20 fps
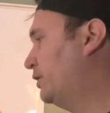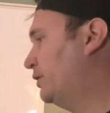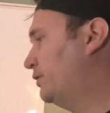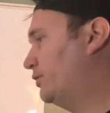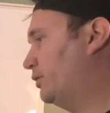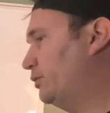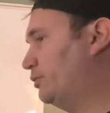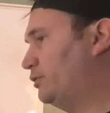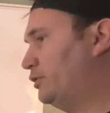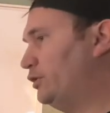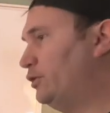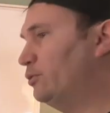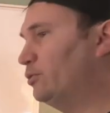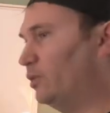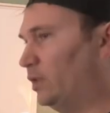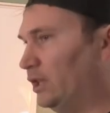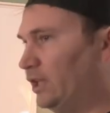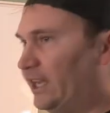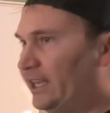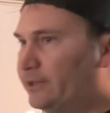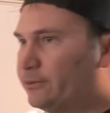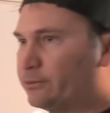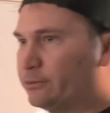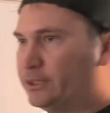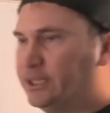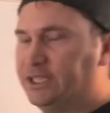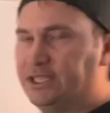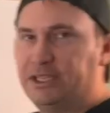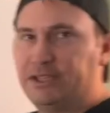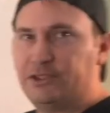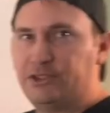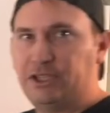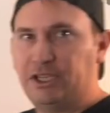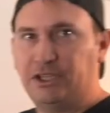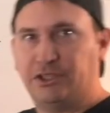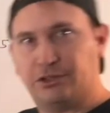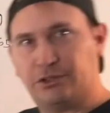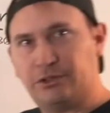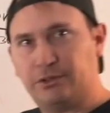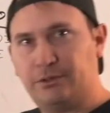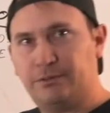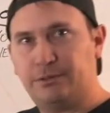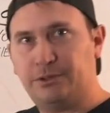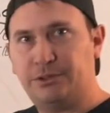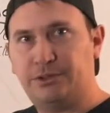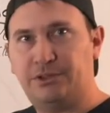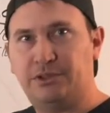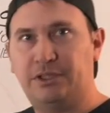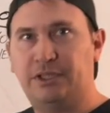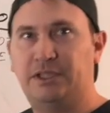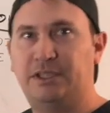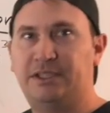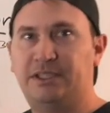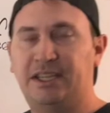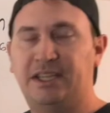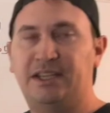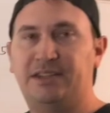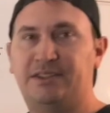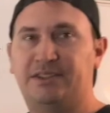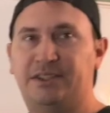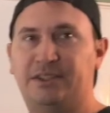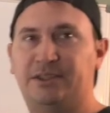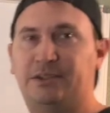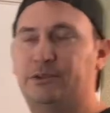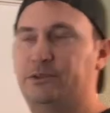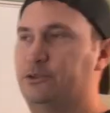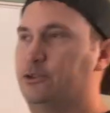So do you like running Exchange servers in a data center?